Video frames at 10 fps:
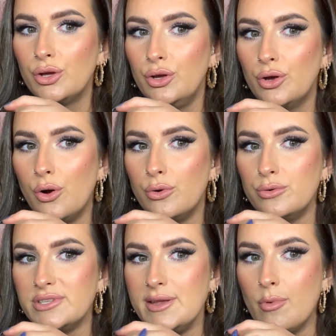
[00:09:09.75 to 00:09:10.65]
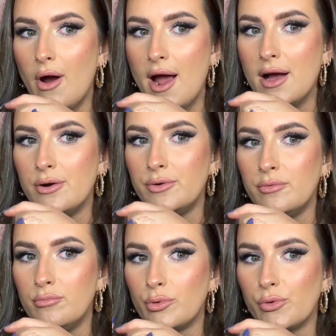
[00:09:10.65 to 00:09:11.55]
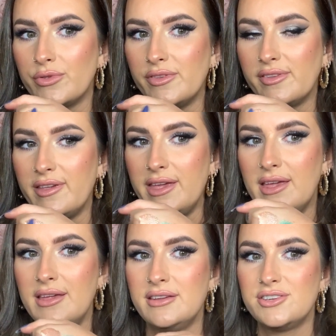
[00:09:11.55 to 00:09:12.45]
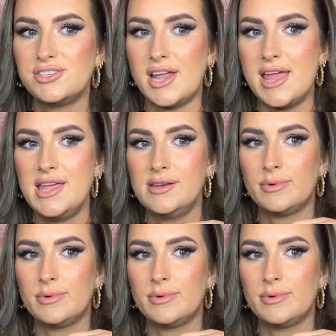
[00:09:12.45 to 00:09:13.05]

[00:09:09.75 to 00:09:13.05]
goldy brown bronzy shade,